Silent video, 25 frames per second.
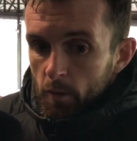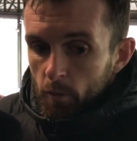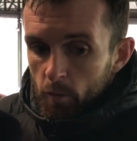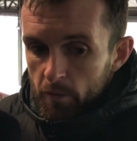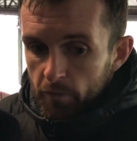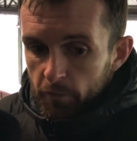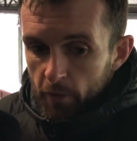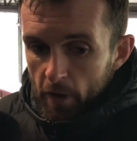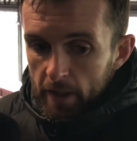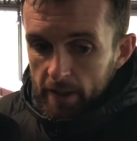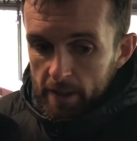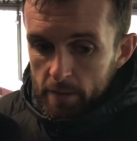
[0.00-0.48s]
we
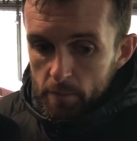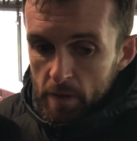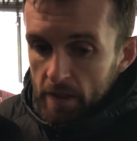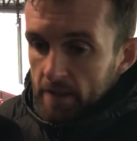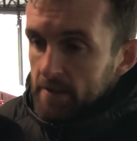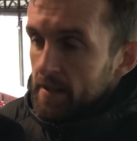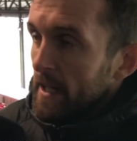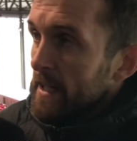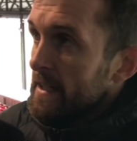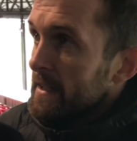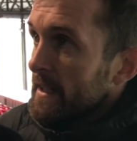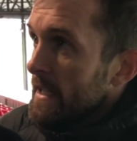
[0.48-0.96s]
felt it'd be a
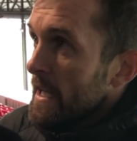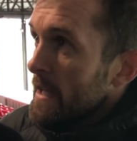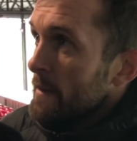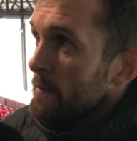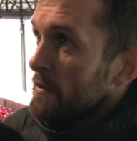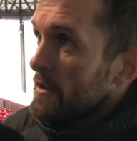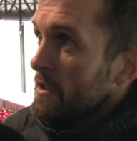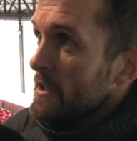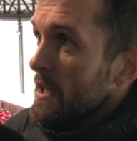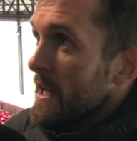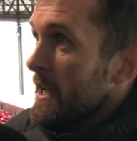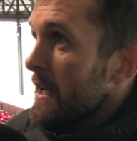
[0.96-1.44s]
tight
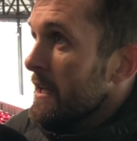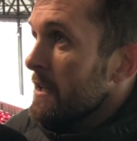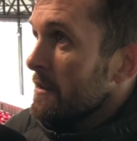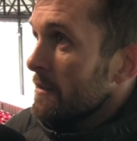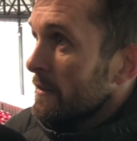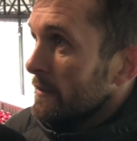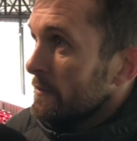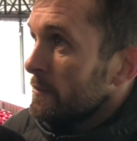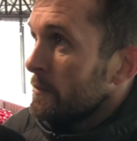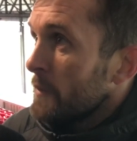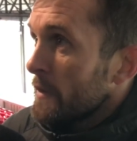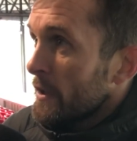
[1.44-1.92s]
game today,
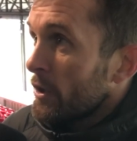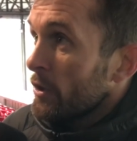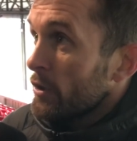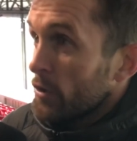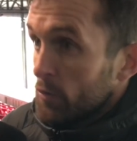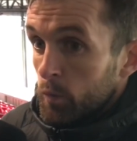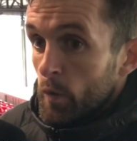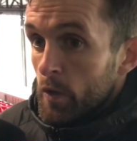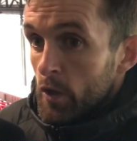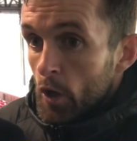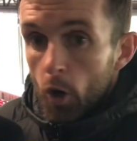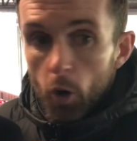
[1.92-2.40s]

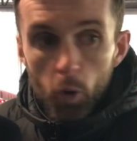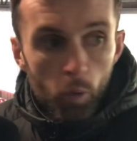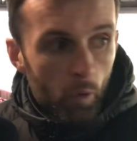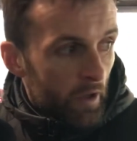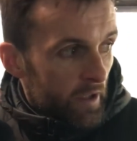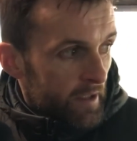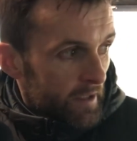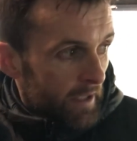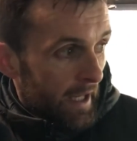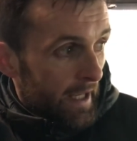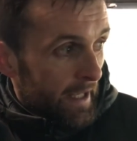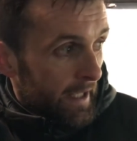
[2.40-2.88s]
because we know
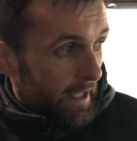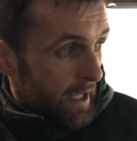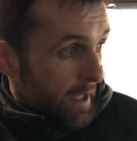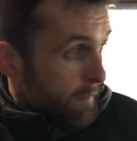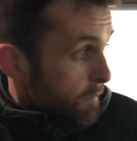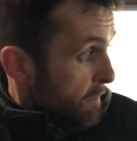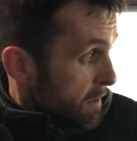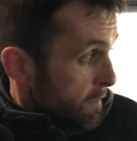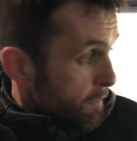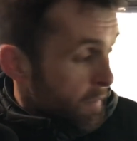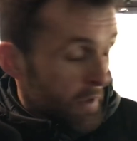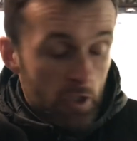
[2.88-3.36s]
what it's like here.
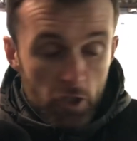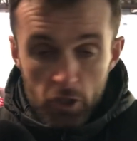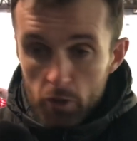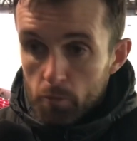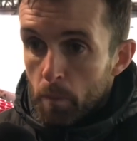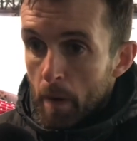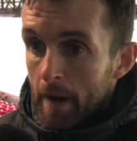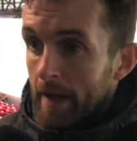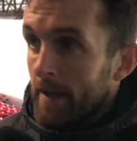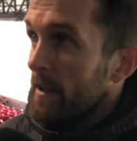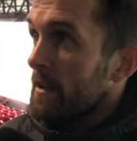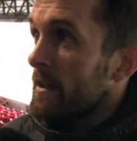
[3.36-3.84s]
I mean, the pitch is
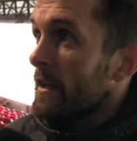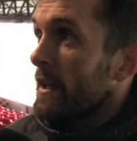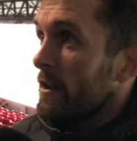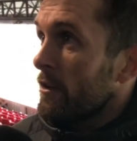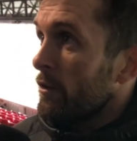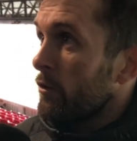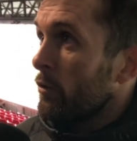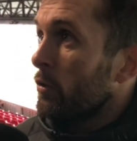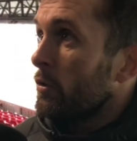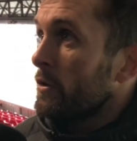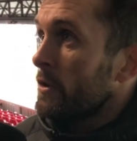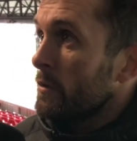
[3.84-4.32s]
better than I
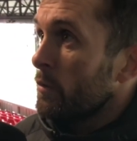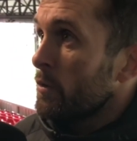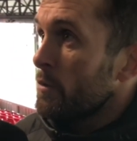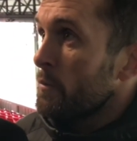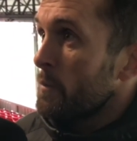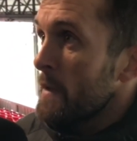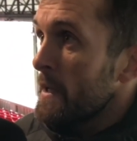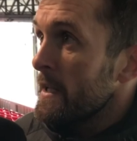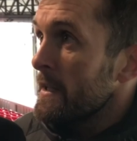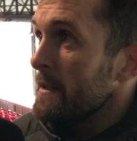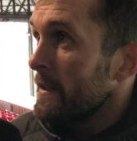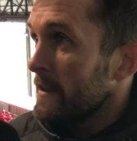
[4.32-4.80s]
thought it
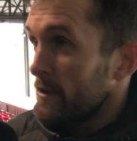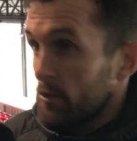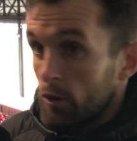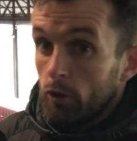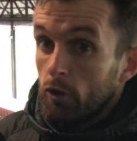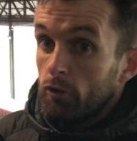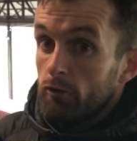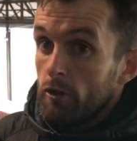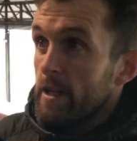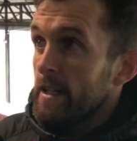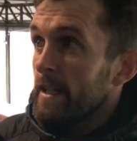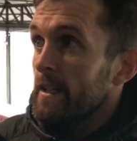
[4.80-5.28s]
would be. It's
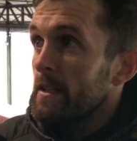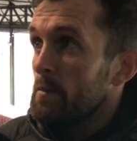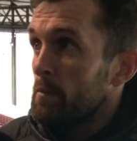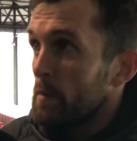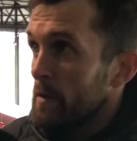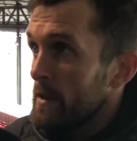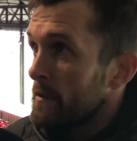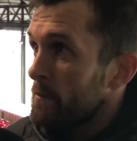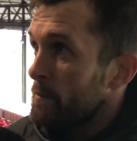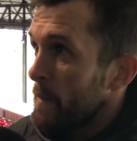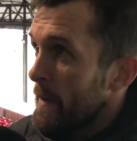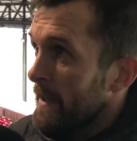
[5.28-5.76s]
not great,
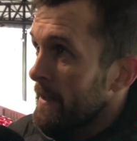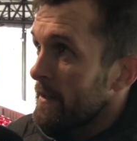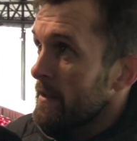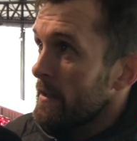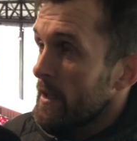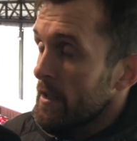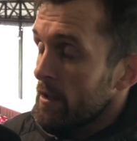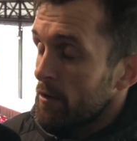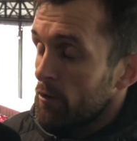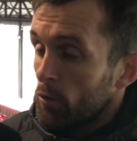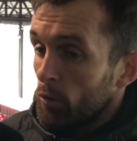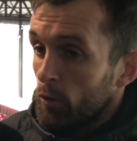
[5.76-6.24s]
but it's better
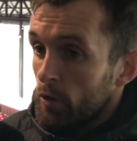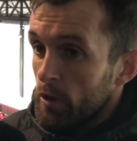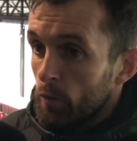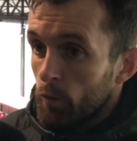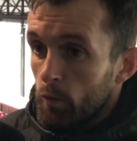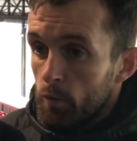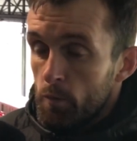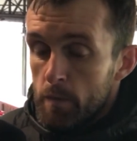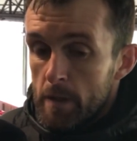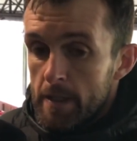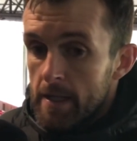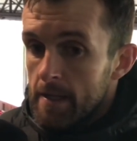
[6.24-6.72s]
than I thought it
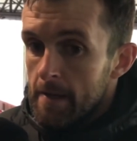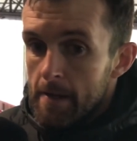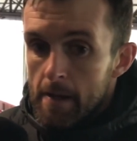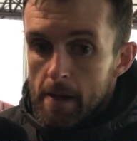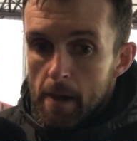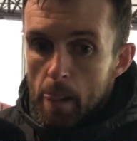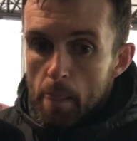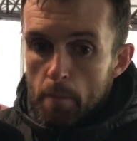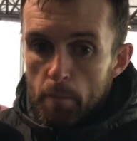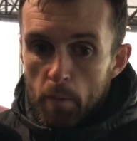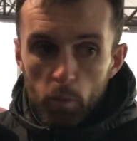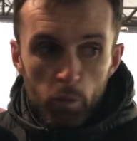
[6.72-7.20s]
would be.
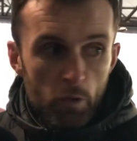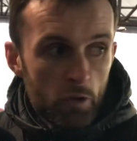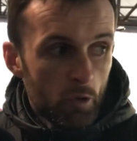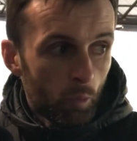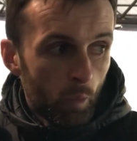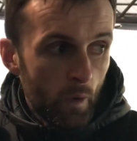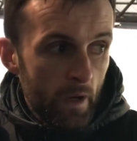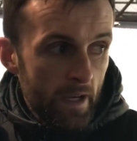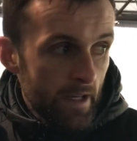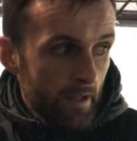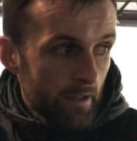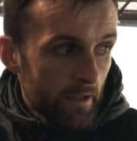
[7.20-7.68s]
But with the
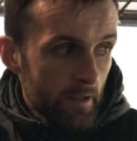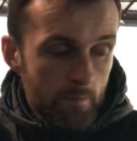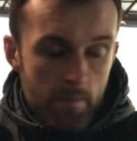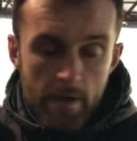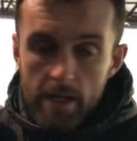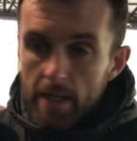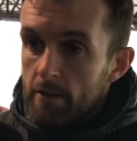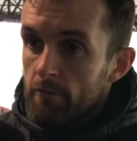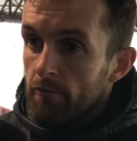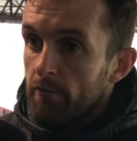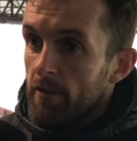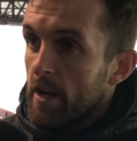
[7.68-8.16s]
wind, it
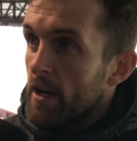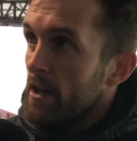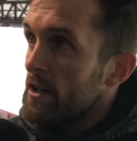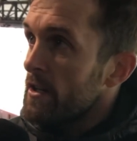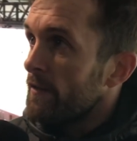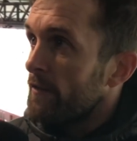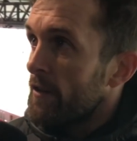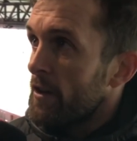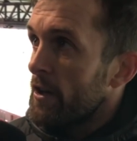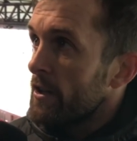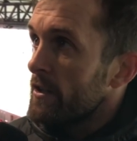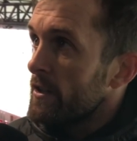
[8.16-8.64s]
made it very,
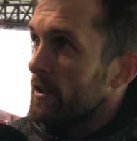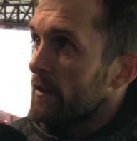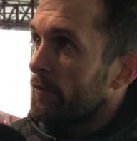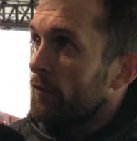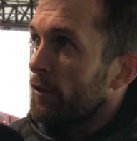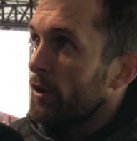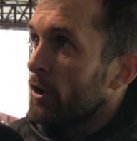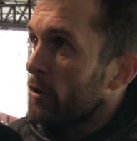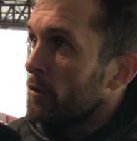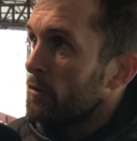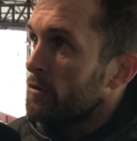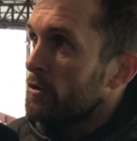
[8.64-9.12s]
very
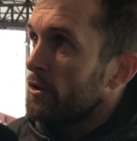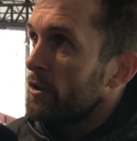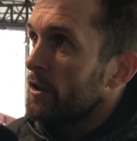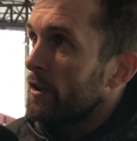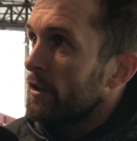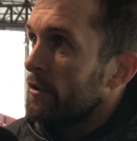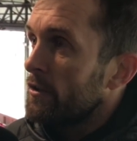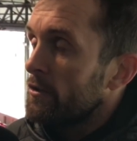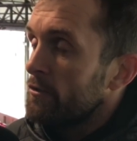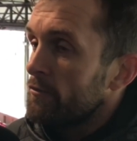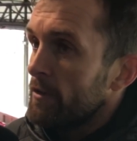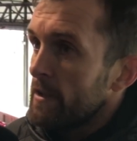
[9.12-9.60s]
difficult
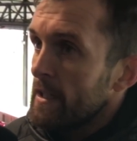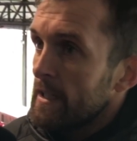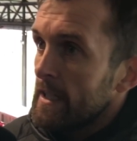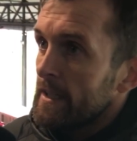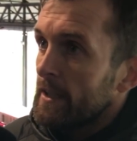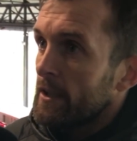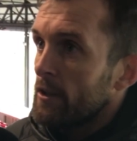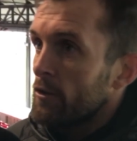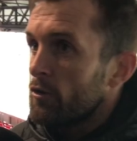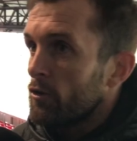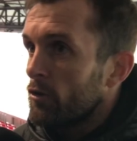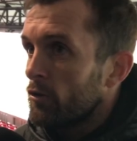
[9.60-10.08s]
to really
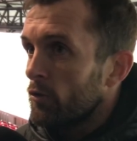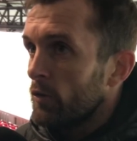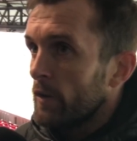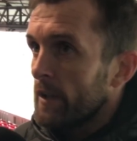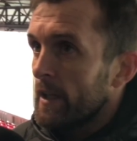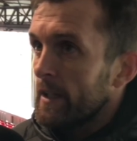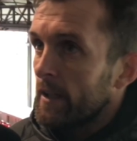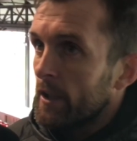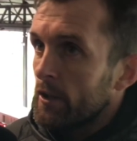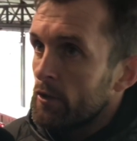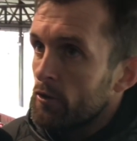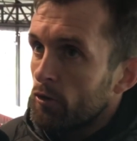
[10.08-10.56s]

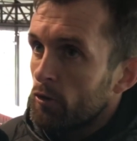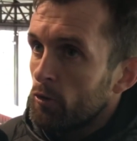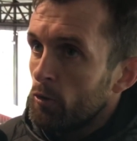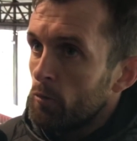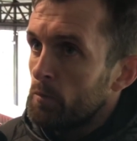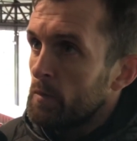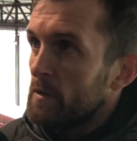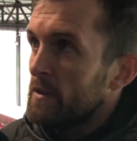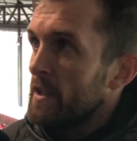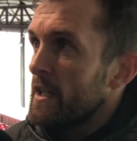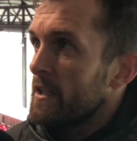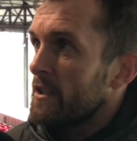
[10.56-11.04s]
get control
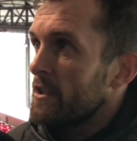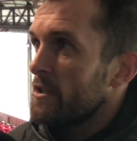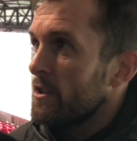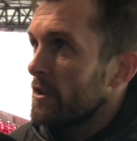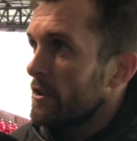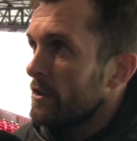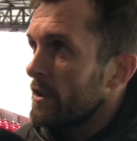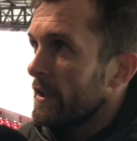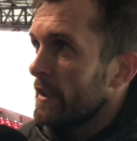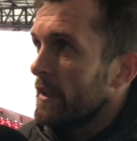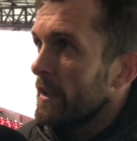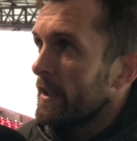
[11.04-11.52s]
possession
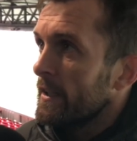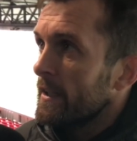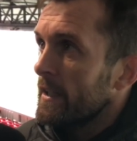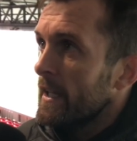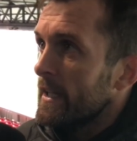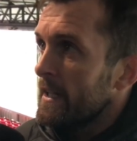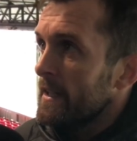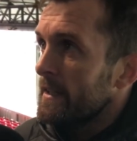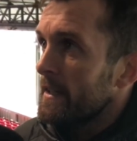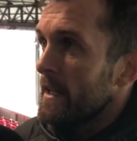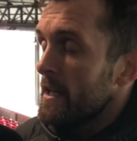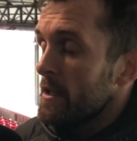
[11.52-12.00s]
and
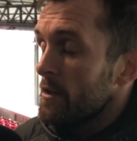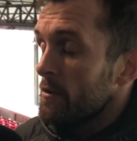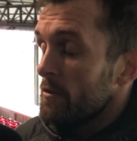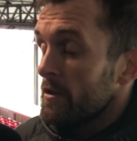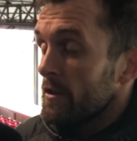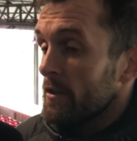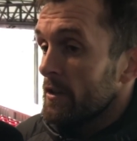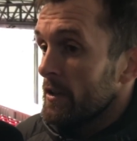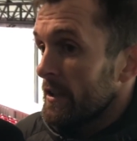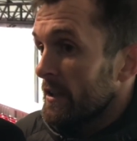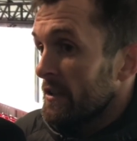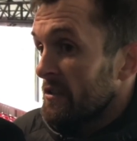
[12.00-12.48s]
get it down
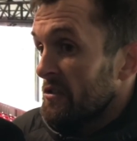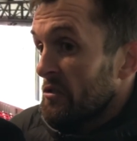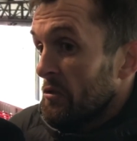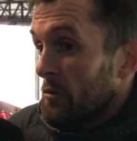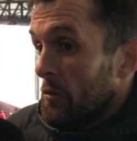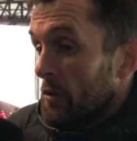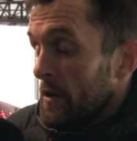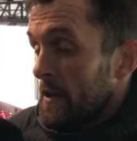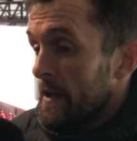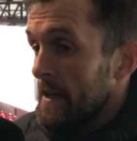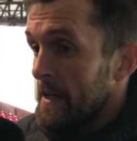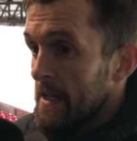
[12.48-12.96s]
and so
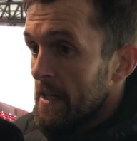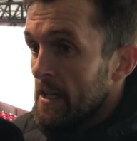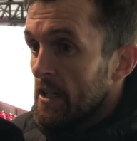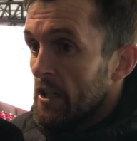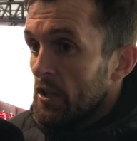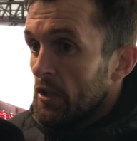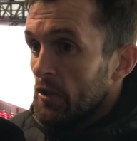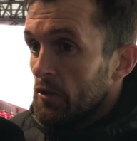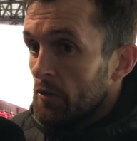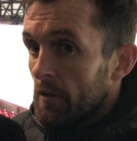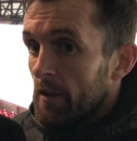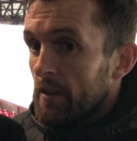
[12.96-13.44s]
on.
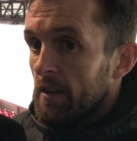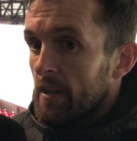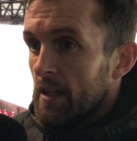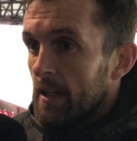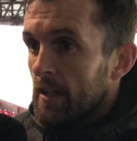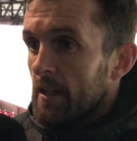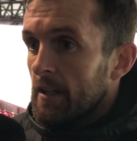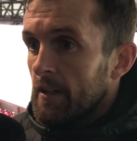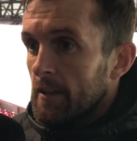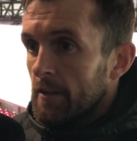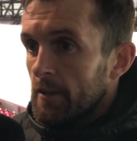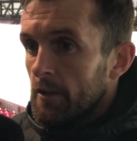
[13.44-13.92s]
So I
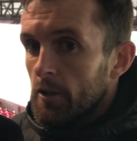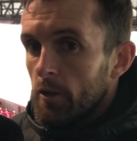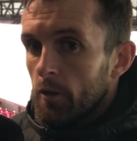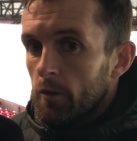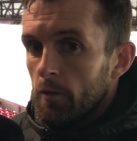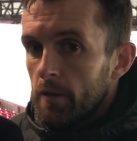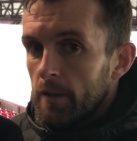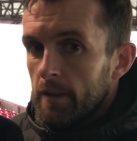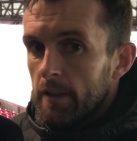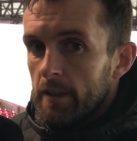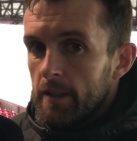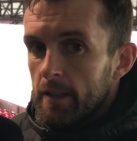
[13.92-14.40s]
think, you know,
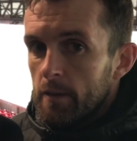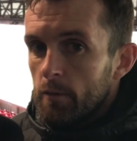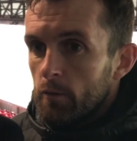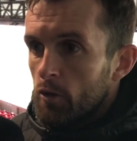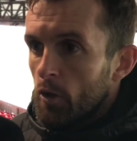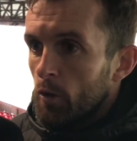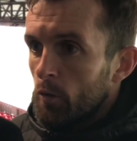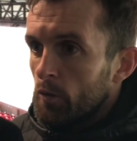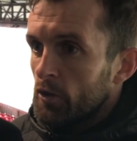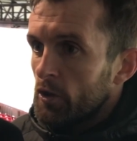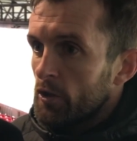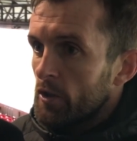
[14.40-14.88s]
it
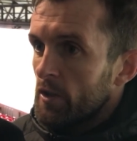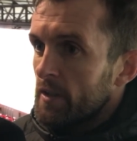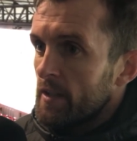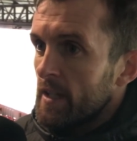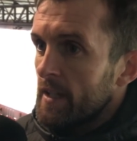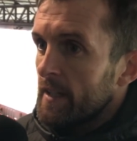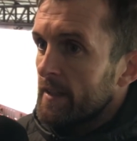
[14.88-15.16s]
was always going to